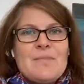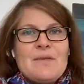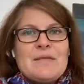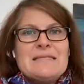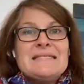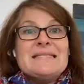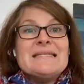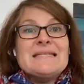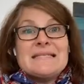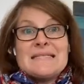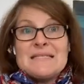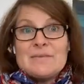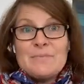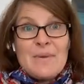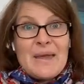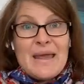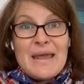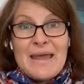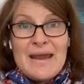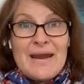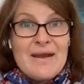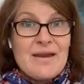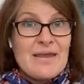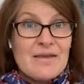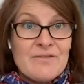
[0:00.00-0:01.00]

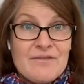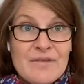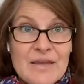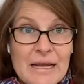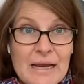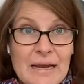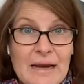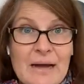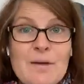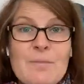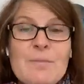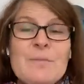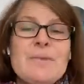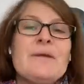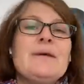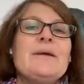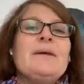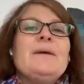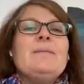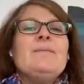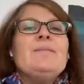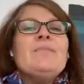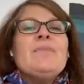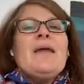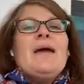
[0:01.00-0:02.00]
despair, giving up.
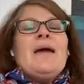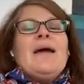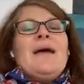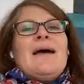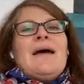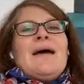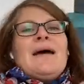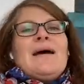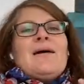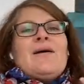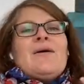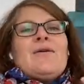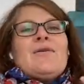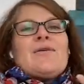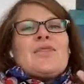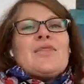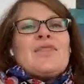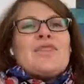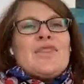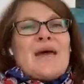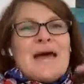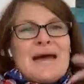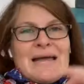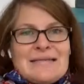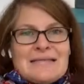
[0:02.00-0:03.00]

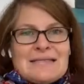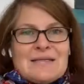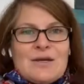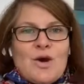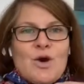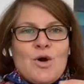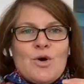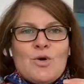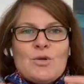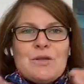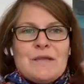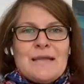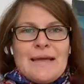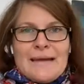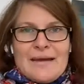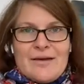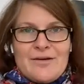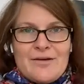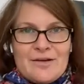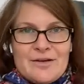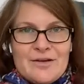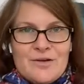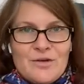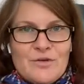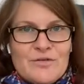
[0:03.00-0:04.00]
That's a whole
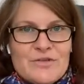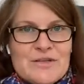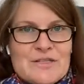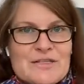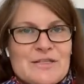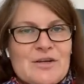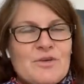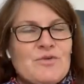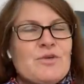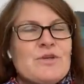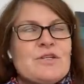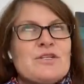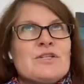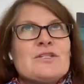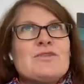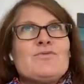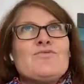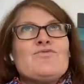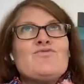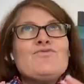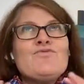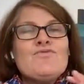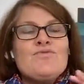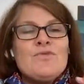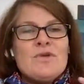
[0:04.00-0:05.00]
layer in and of itself, which is
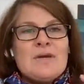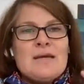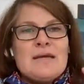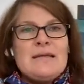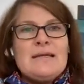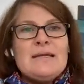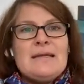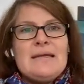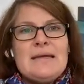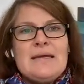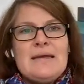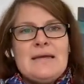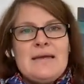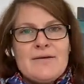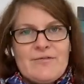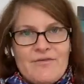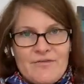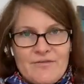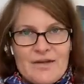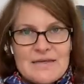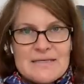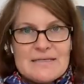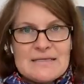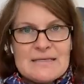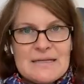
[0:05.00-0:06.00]
really
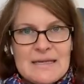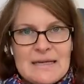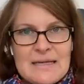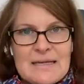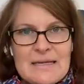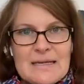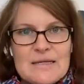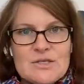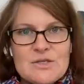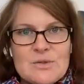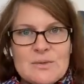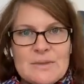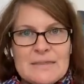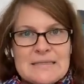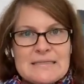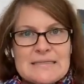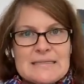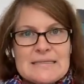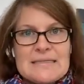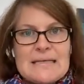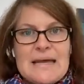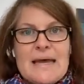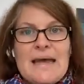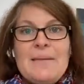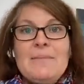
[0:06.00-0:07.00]
fascinating to
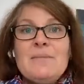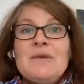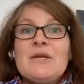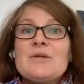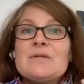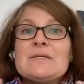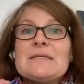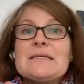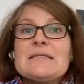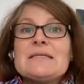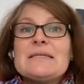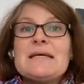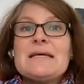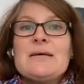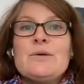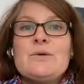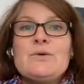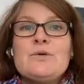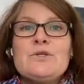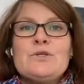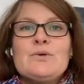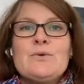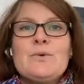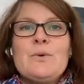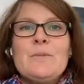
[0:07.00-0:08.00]
understand because it
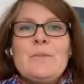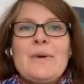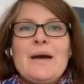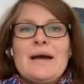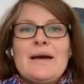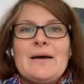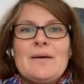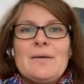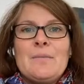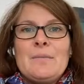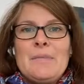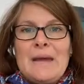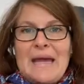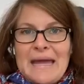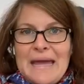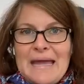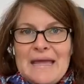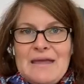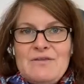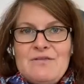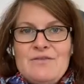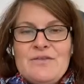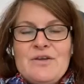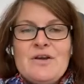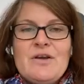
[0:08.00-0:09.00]
tells you about
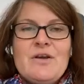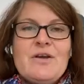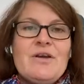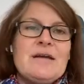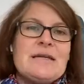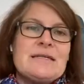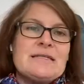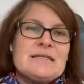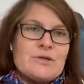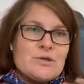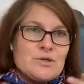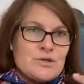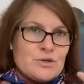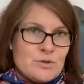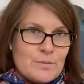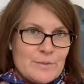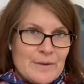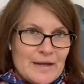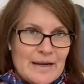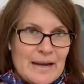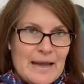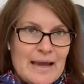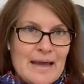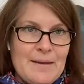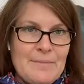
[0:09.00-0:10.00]
behavior, it tells you
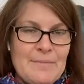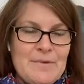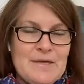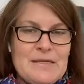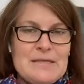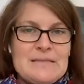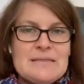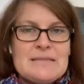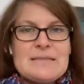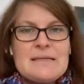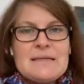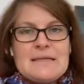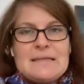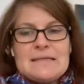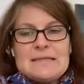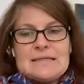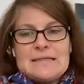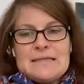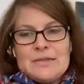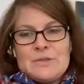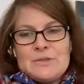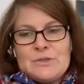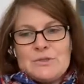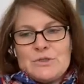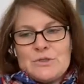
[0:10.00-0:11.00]
about habits, and it
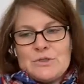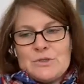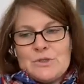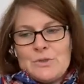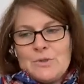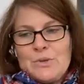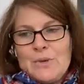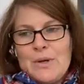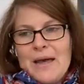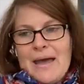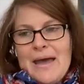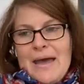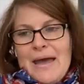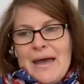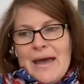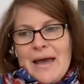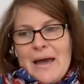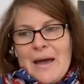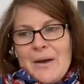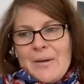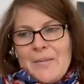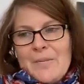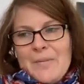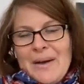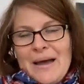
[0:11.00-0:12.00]
tells you
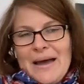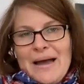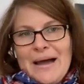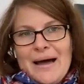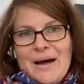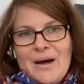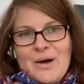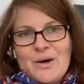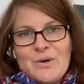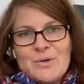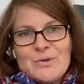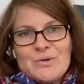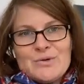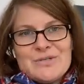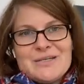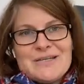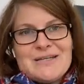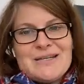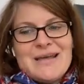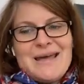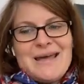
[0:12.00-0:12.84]
about